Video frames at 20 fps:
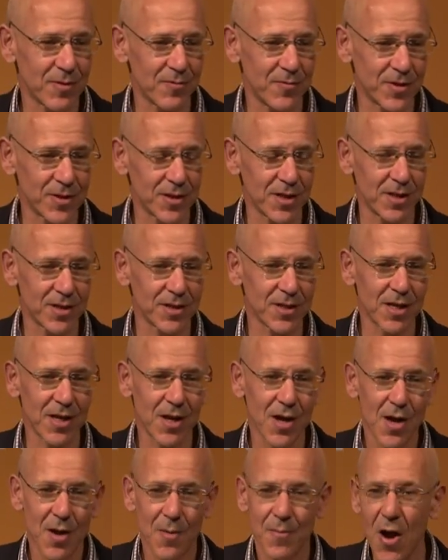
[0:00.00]
facility,
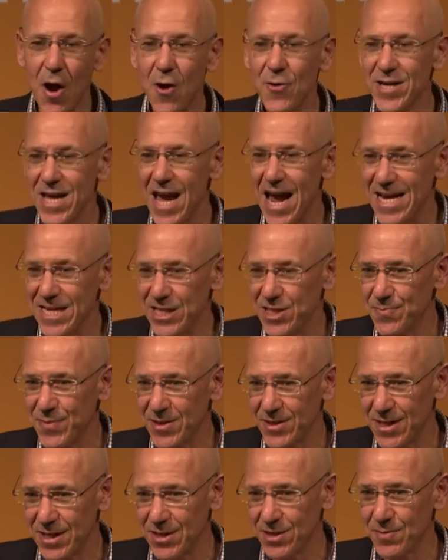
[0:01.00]
but only
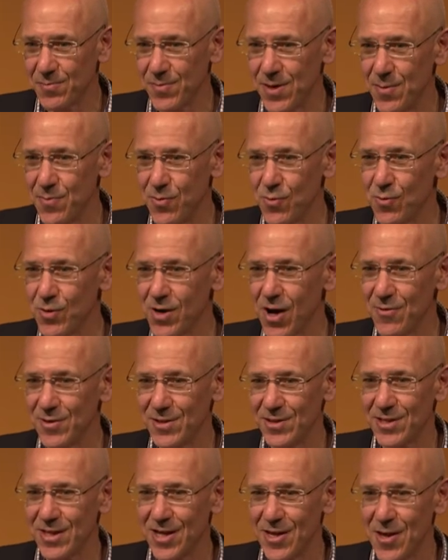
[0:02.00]
8% of people go
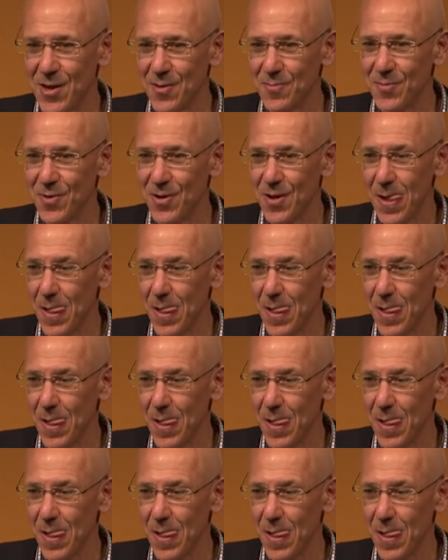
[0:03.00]
and see them.